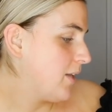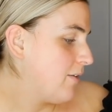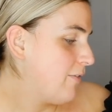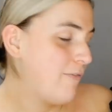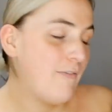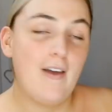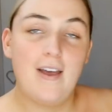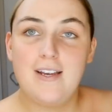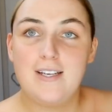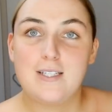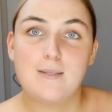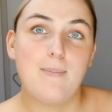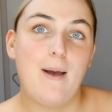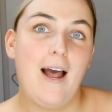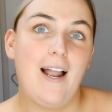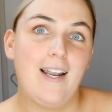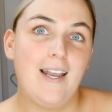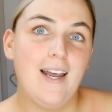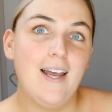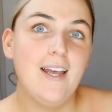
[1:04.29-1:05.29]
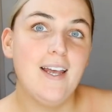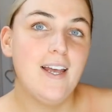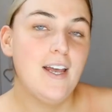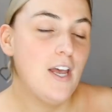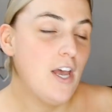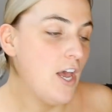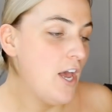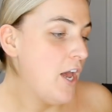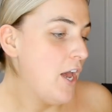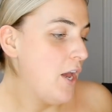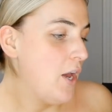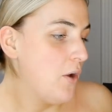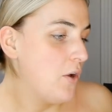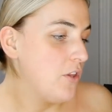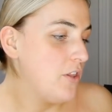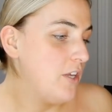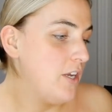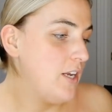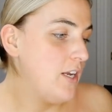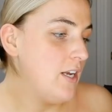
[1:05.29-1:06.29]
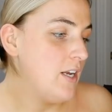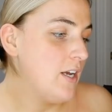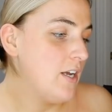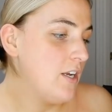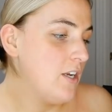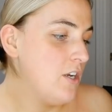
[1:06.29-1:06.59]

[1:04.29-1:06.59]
face palette, the